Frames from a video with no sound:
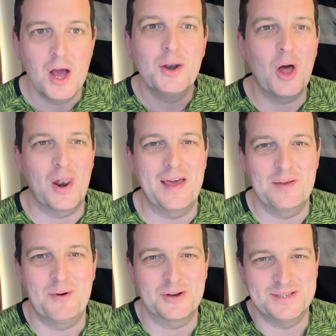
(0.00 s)
Not like the
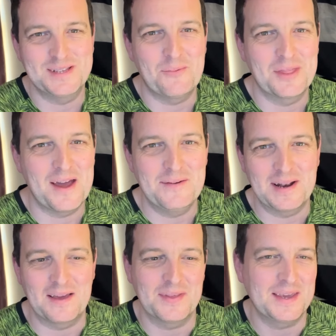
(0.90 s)
boxes that were there in
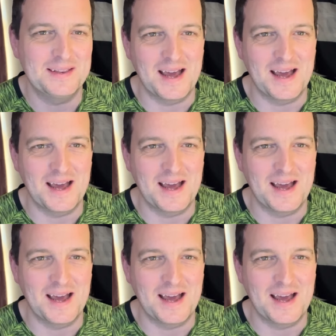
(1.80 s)
like the